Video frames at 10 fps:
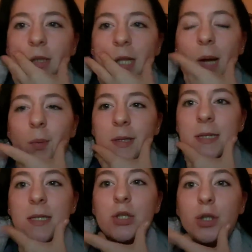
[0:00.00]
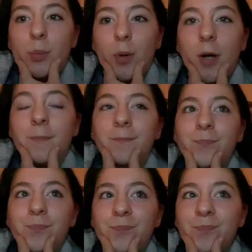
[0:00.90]
I want to say a 2-1.
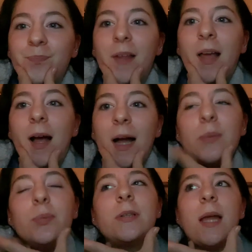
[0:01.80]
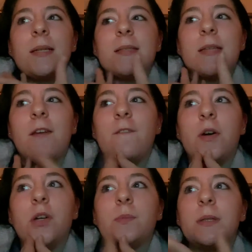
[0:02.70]
I would like to say a
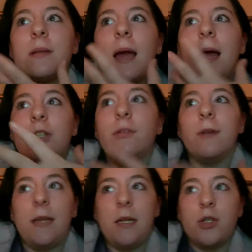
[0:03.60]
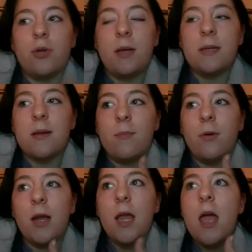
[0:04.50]
first because I actually really enjoy
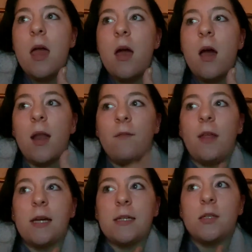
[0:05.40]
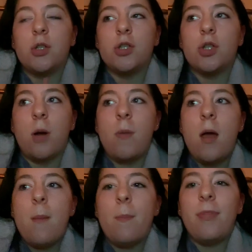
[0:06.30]
contemporary and I feel like I did a good job.
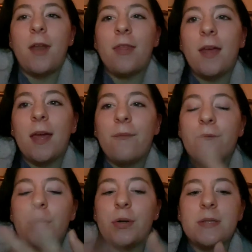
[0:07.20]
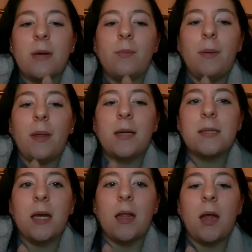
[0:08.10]
But then I think first that would be like
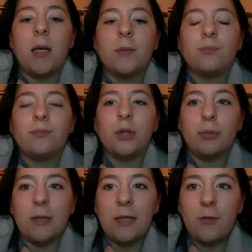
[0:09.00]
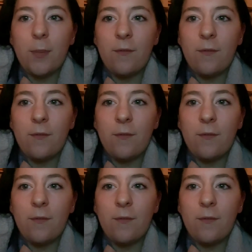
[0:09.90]
saying like you're ready for